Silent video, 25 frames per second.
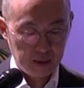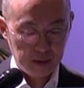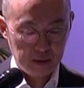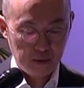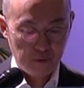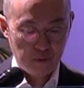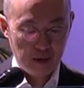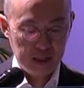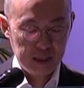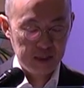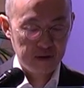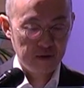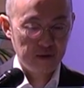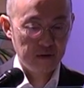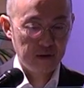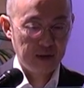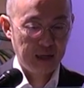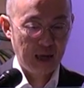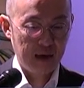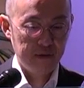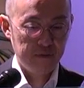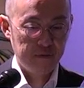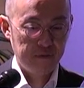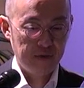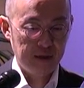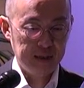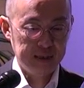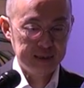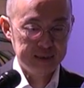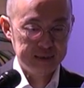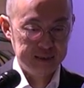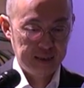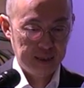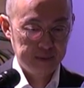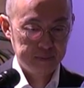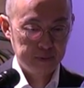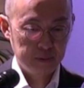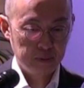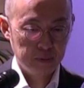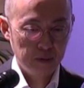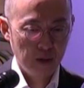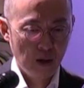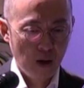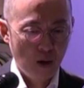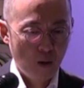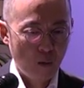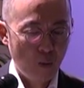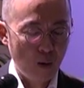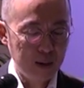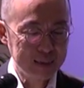the rent factor is stable.
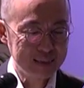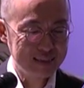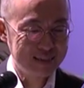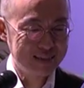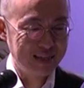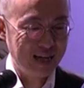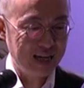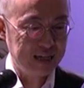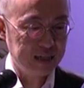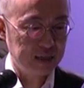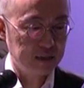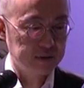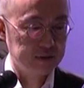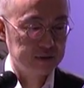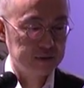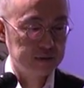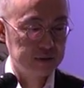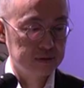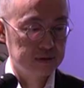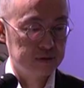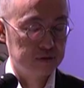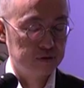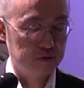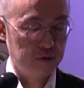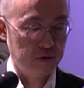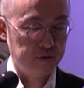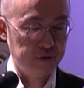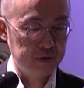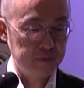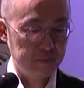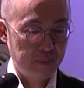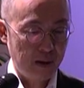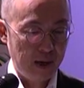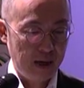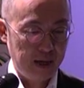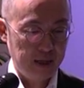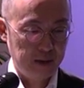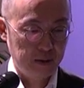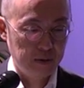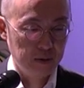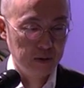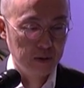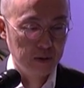What's that driven by?